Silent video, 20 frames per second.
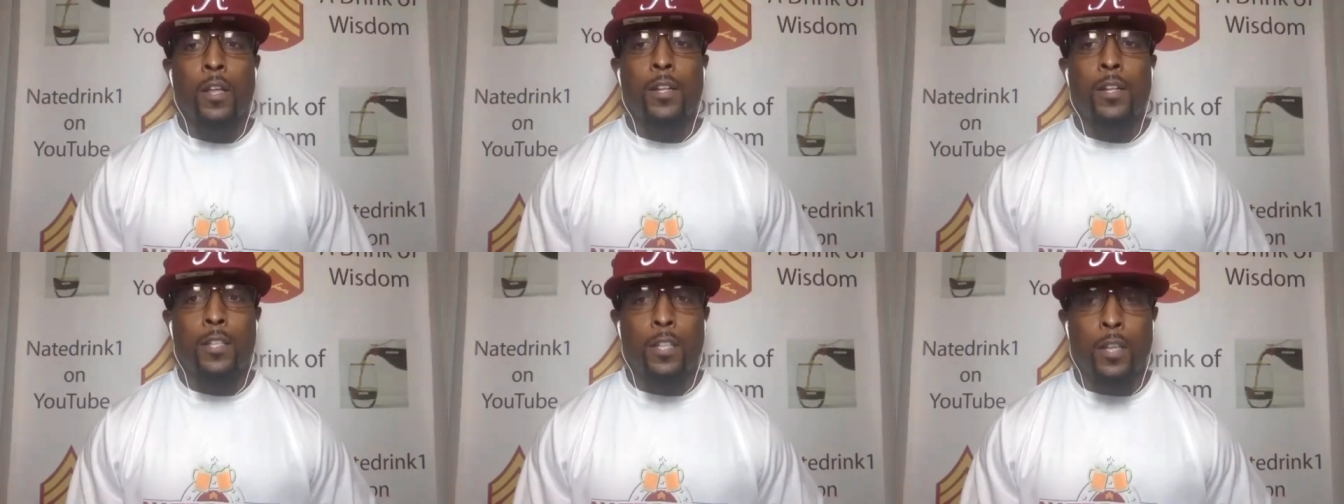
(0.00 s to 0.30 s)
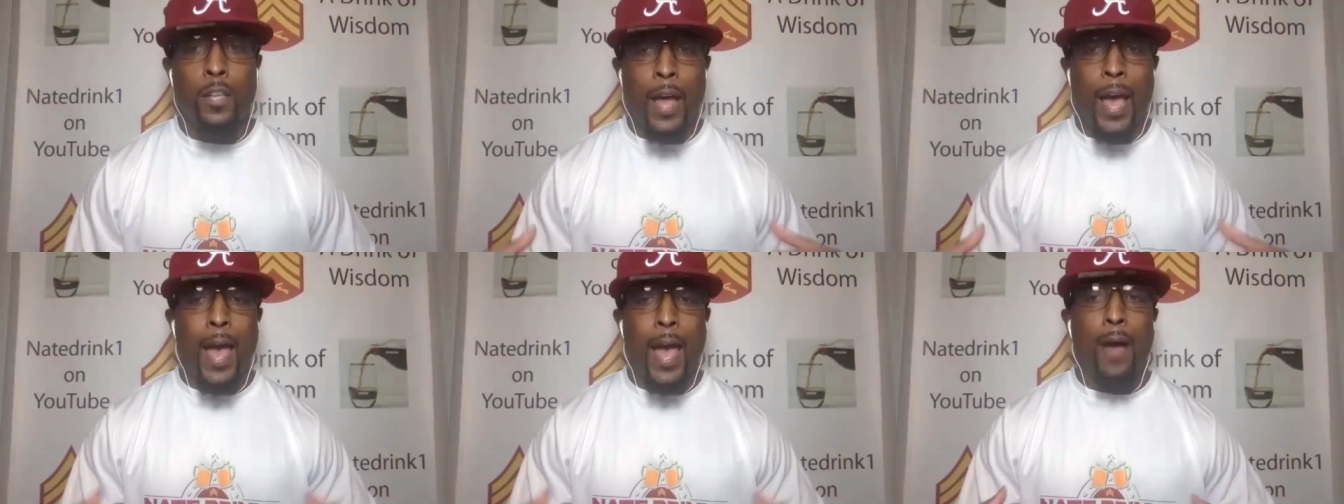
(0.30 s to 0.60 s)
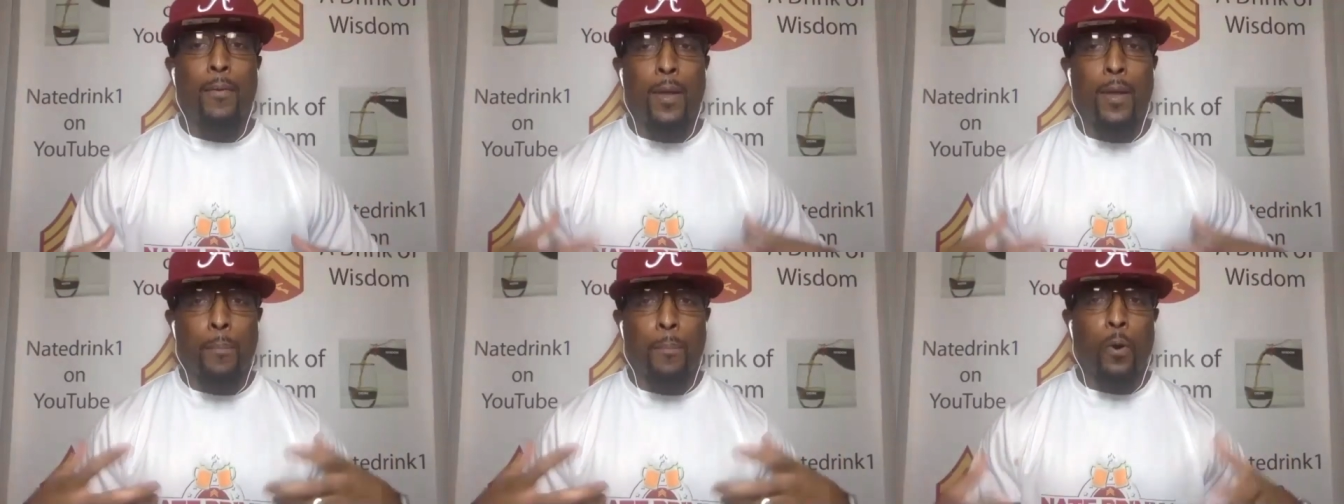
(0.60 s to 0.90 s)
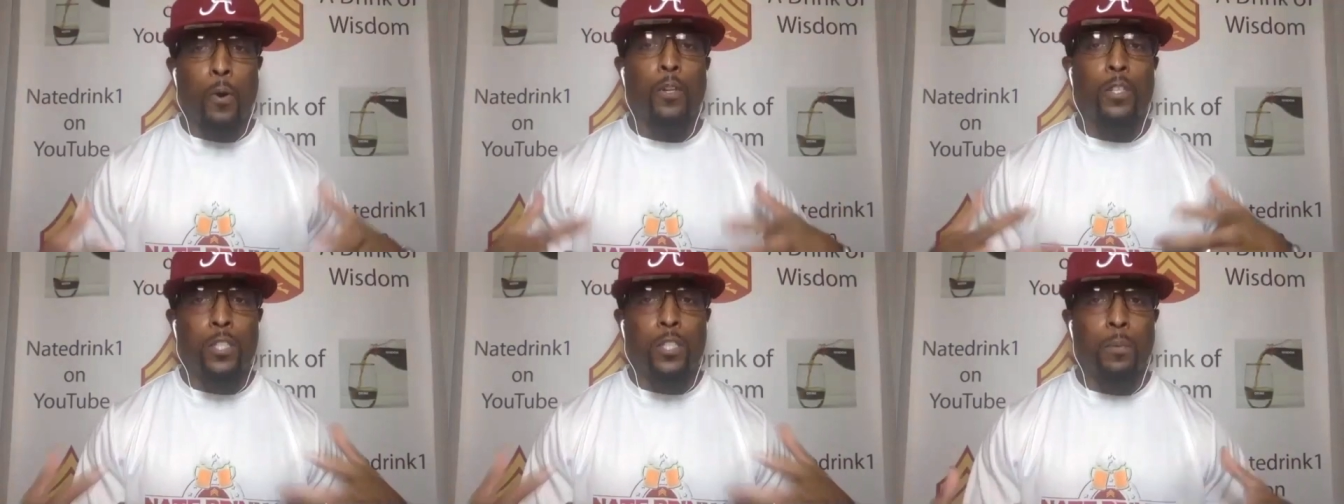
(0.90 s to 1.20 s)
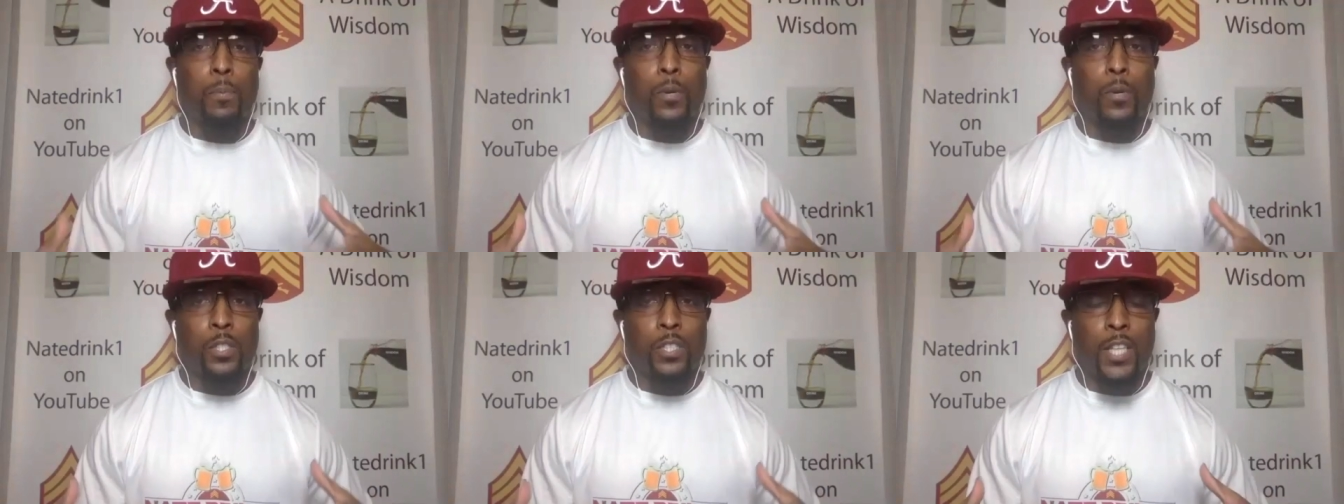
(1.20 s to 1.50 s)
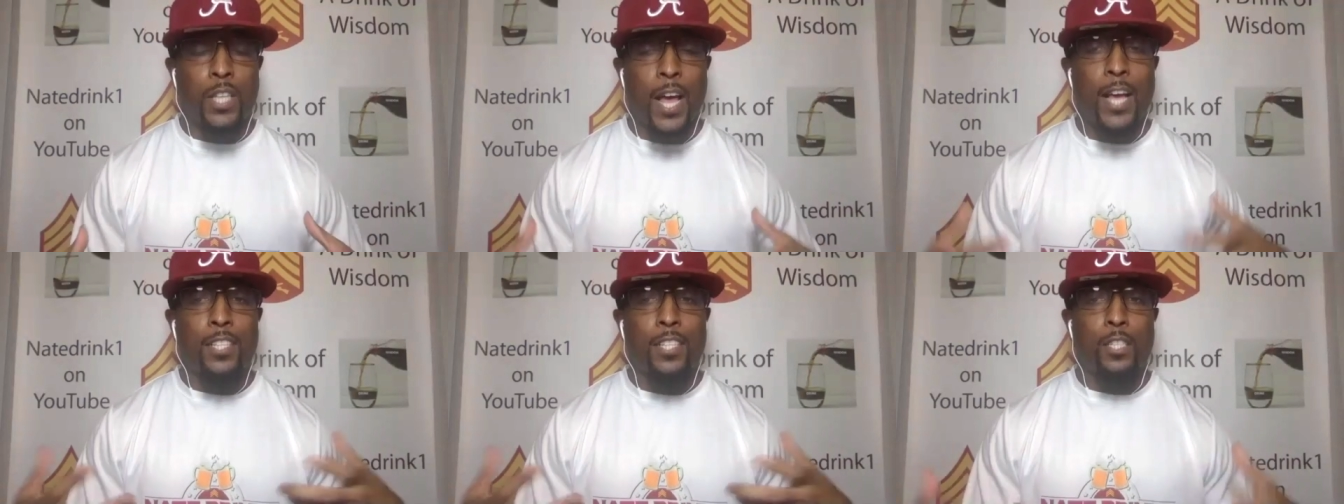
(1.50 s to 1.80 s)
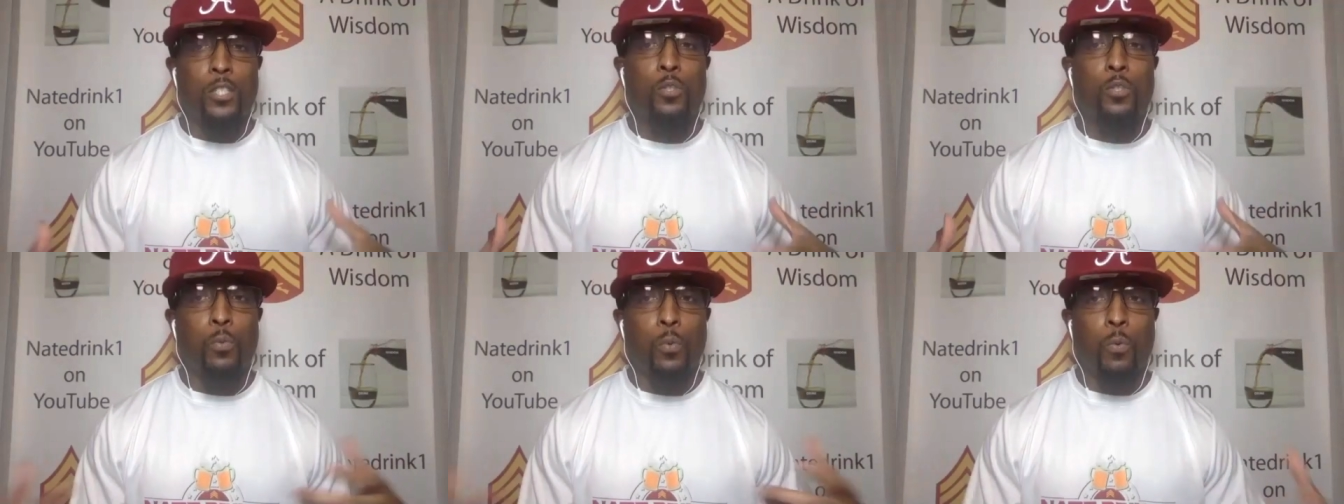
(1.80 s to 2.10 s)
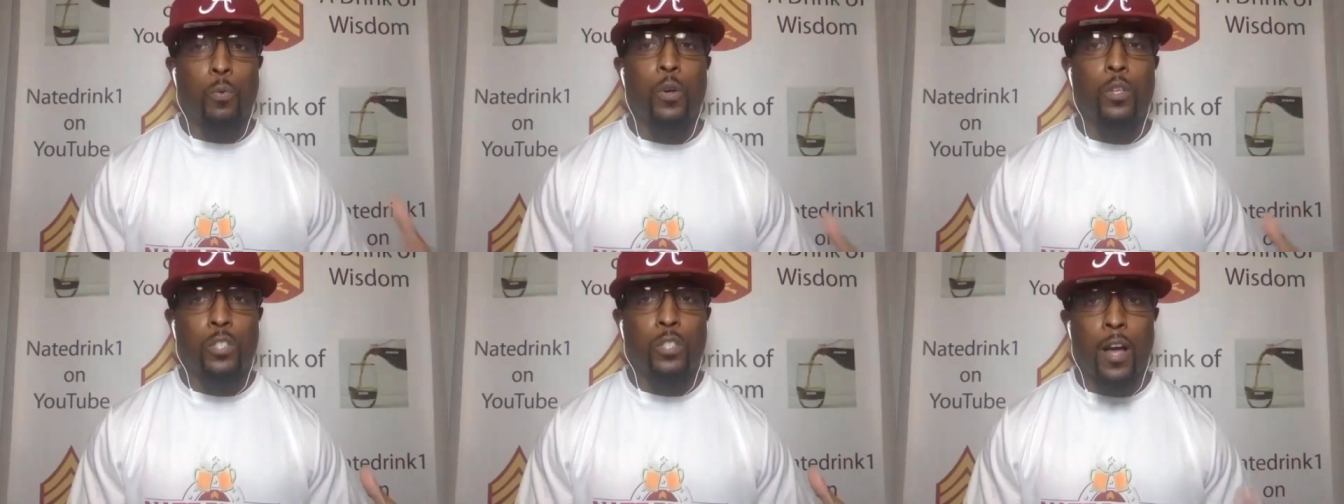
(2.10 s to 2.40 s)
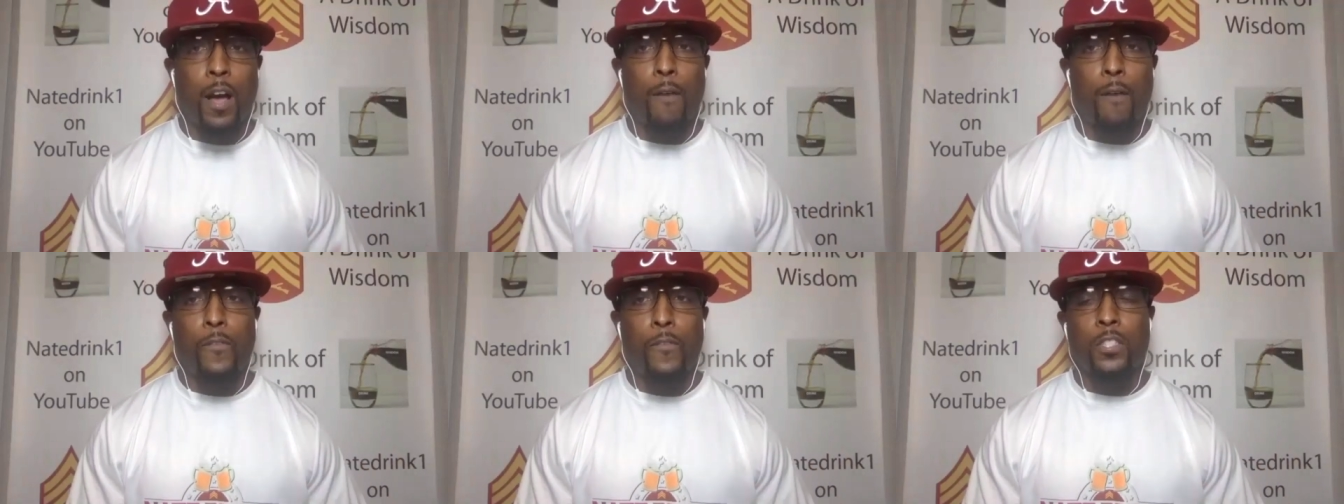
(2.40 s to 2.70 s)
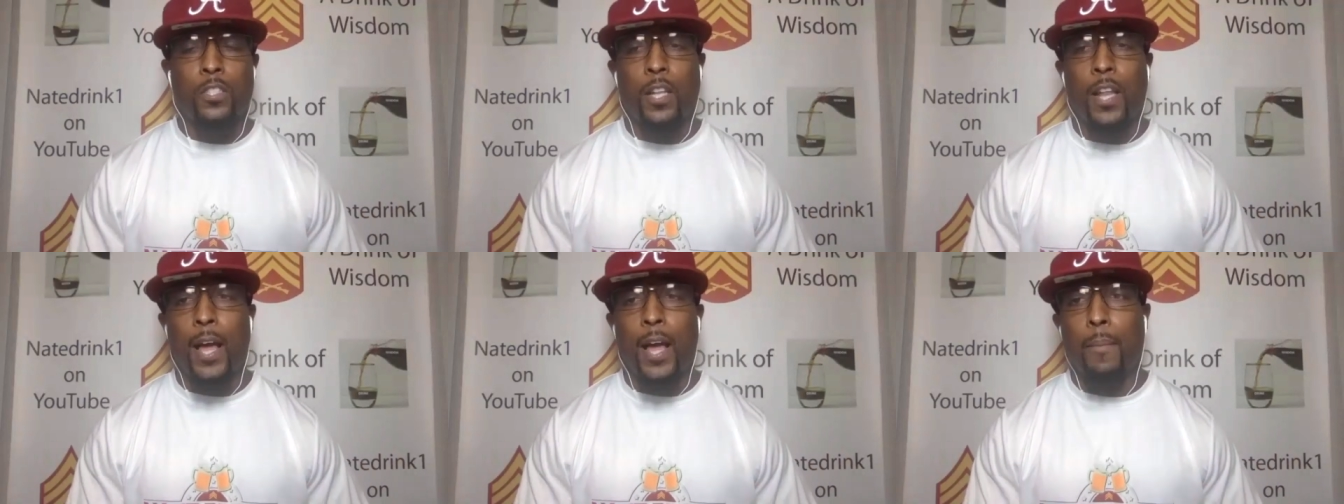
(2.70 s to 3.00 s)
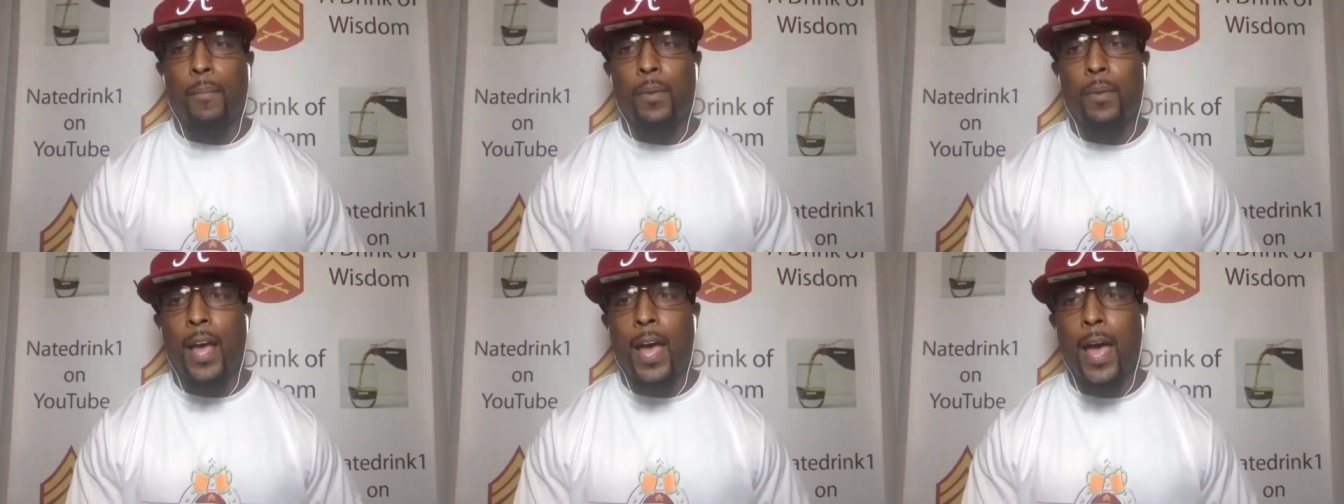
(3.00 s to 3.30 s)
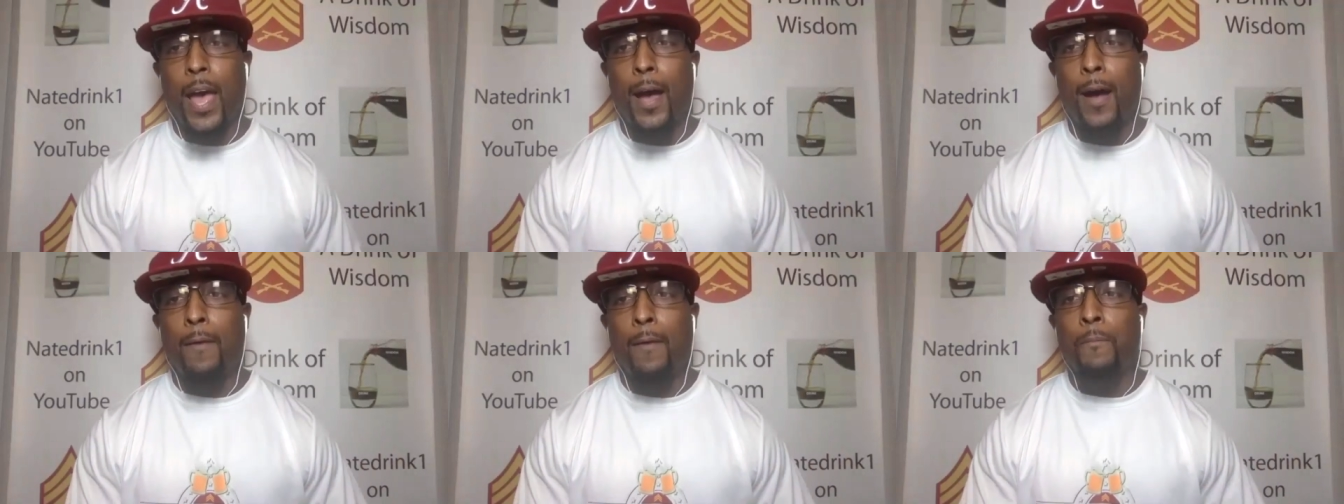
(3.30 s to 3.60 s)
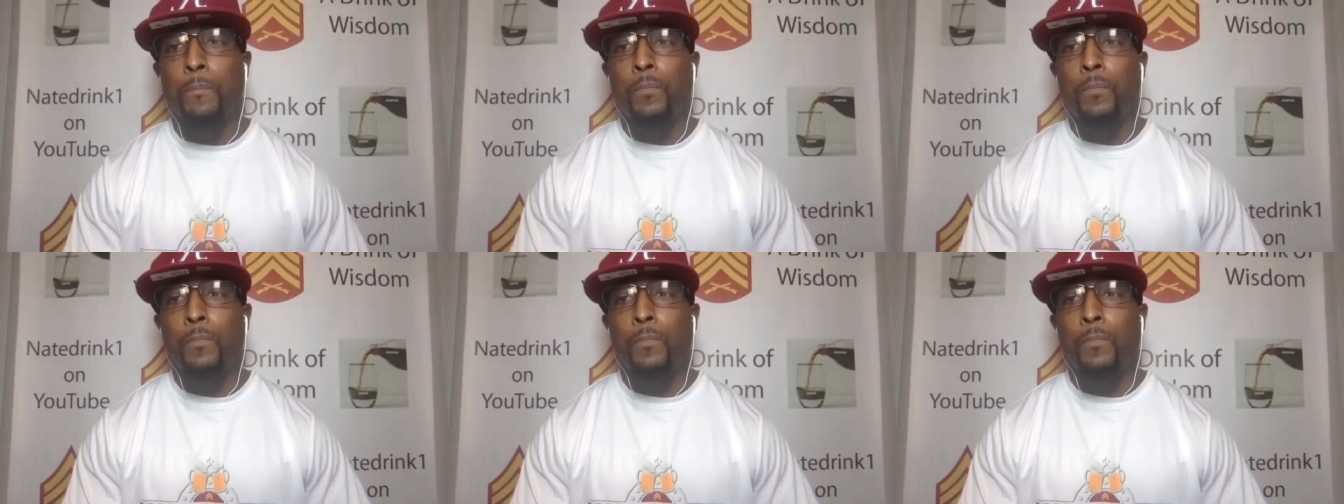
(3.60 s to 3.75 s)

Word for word: to have the prototypical size that you would want your offensive lineman to have.